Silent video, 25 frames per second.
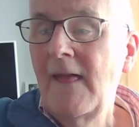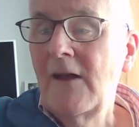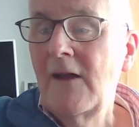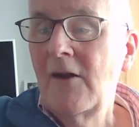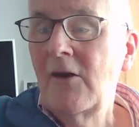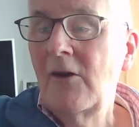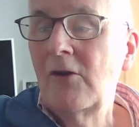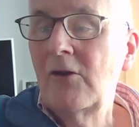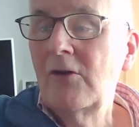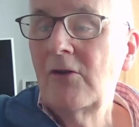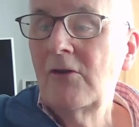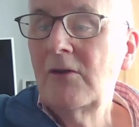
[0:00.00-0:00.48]

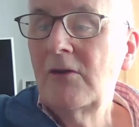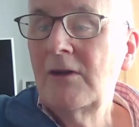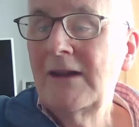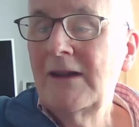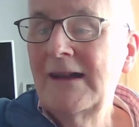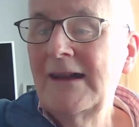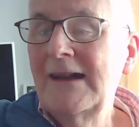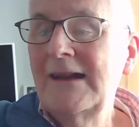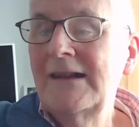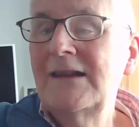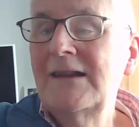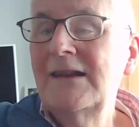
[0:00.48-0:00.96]
all
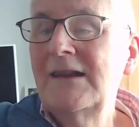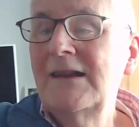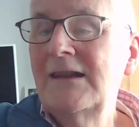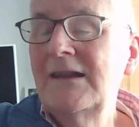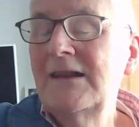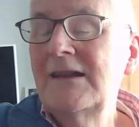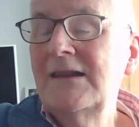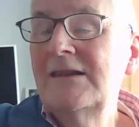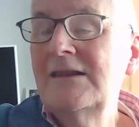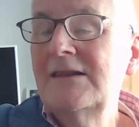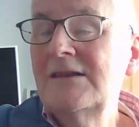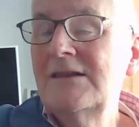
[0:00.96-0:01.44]
I need
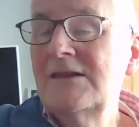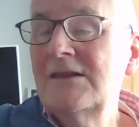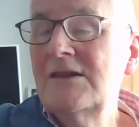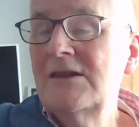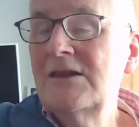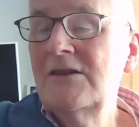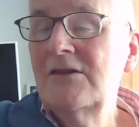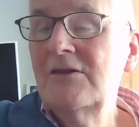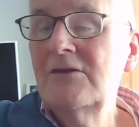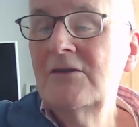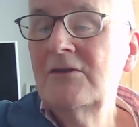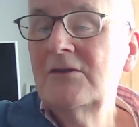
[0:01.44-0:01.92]
is
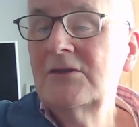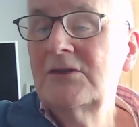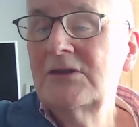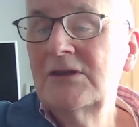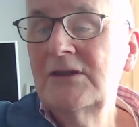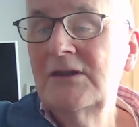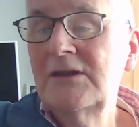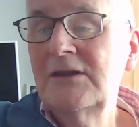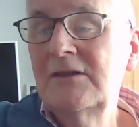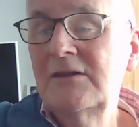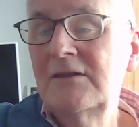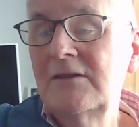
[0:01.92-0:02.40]
your
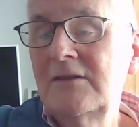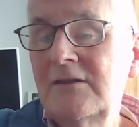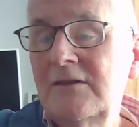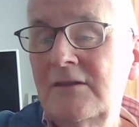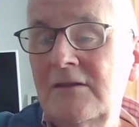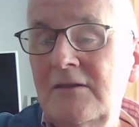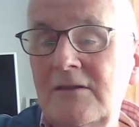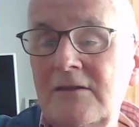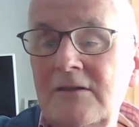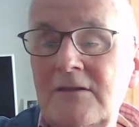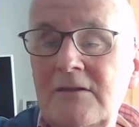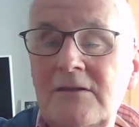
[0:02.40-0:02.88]

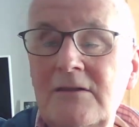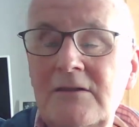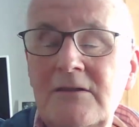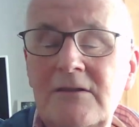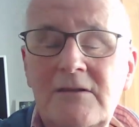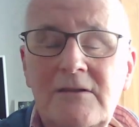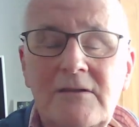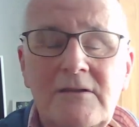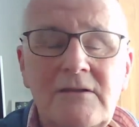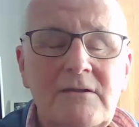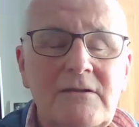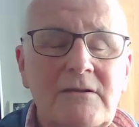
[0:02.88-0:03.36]

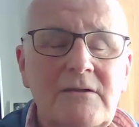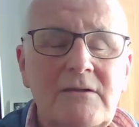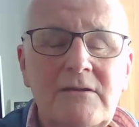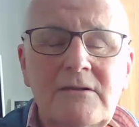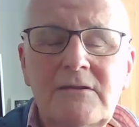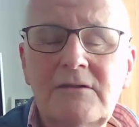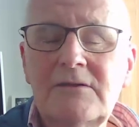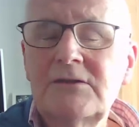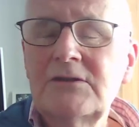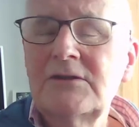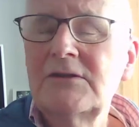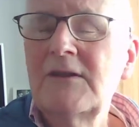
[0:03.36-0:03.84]
touch
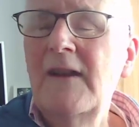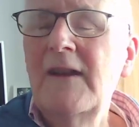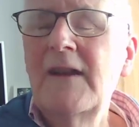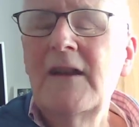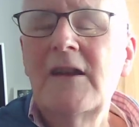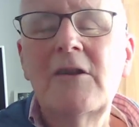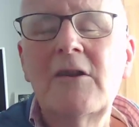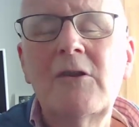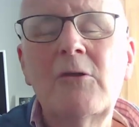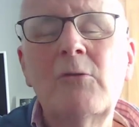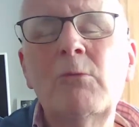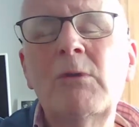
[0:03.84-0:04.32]

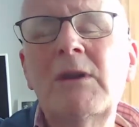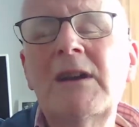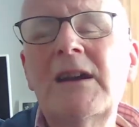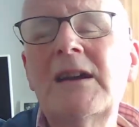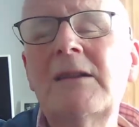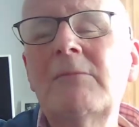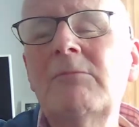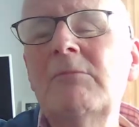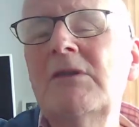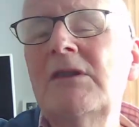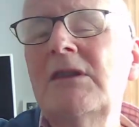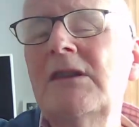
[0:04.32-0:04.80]

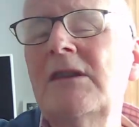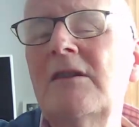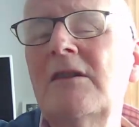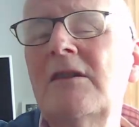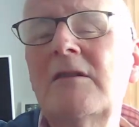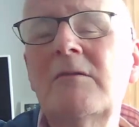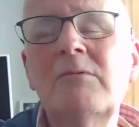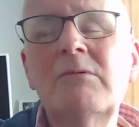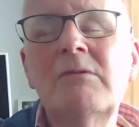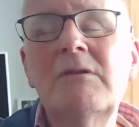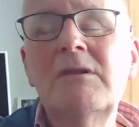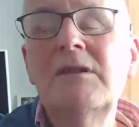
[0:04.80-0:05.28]
Wake me
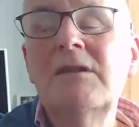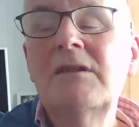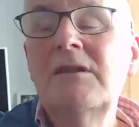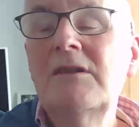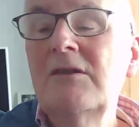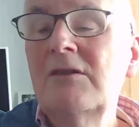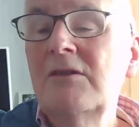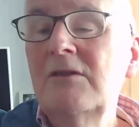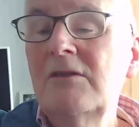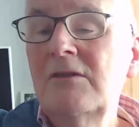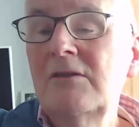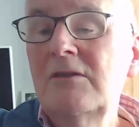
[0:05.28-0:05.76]
up with
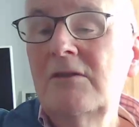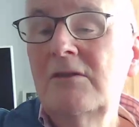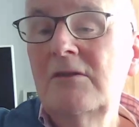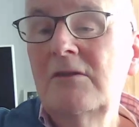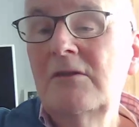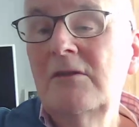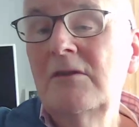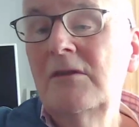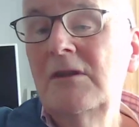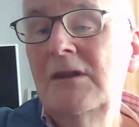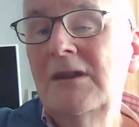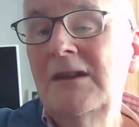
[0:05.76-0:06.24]

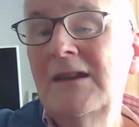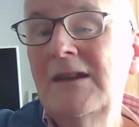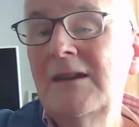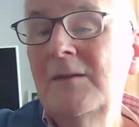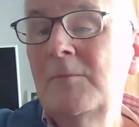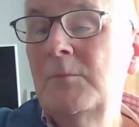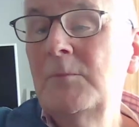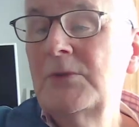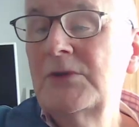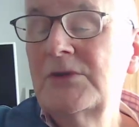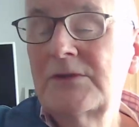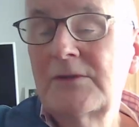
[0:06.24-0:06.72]
your
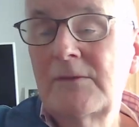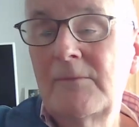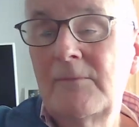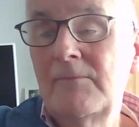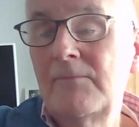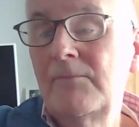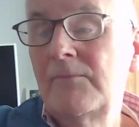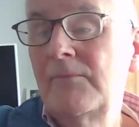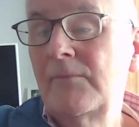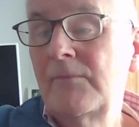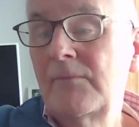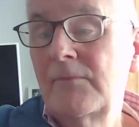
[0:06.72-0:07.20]
lips.
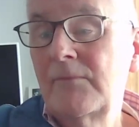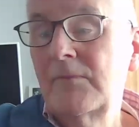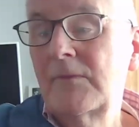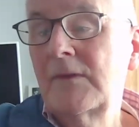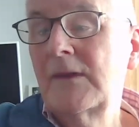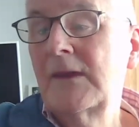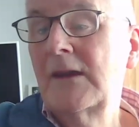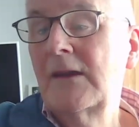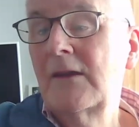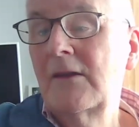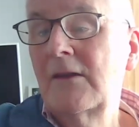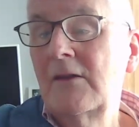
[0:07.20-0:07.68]

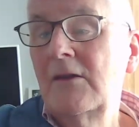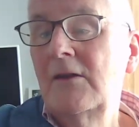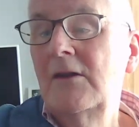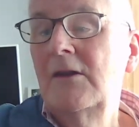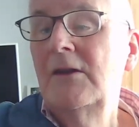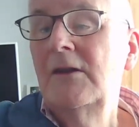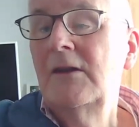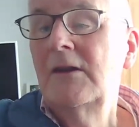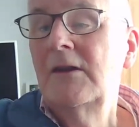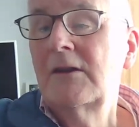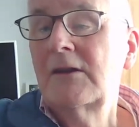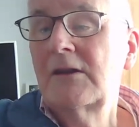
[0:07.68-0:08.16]

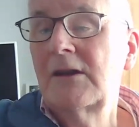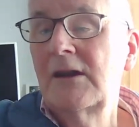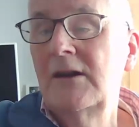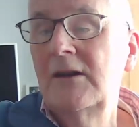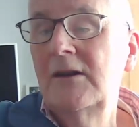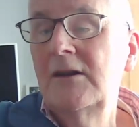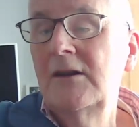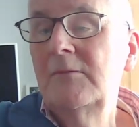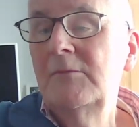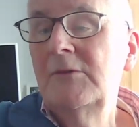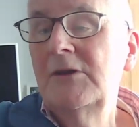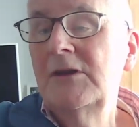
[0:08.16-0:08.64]

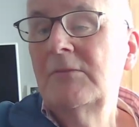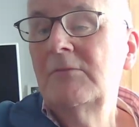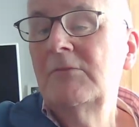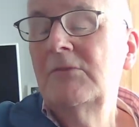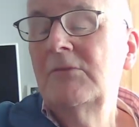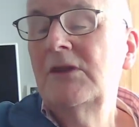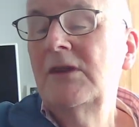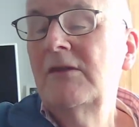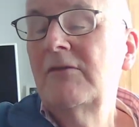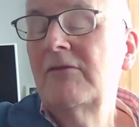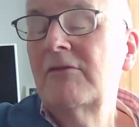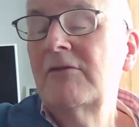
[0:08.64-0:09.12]
Come at
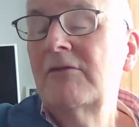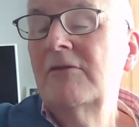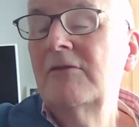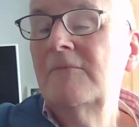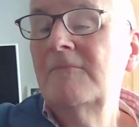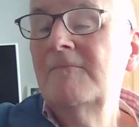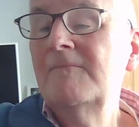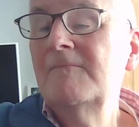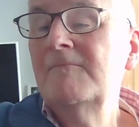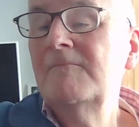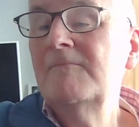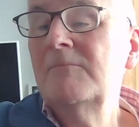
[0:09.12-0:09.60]
me
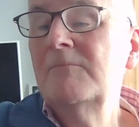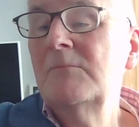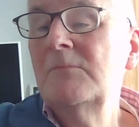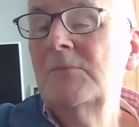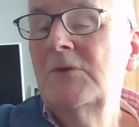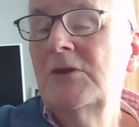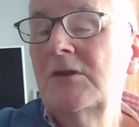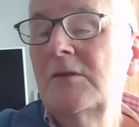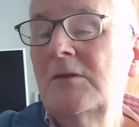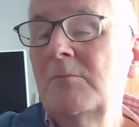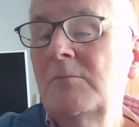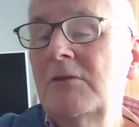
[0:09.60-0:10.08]
from
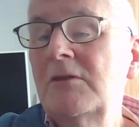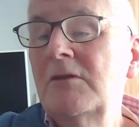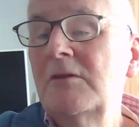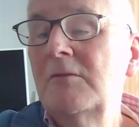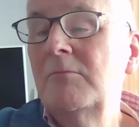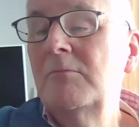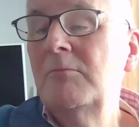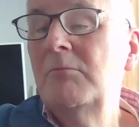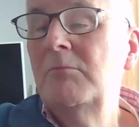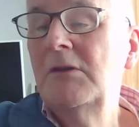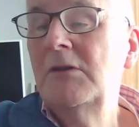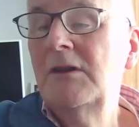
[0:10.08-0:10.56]
up
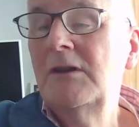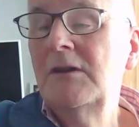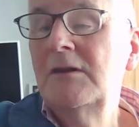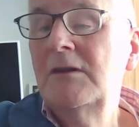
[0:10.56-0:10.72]
above.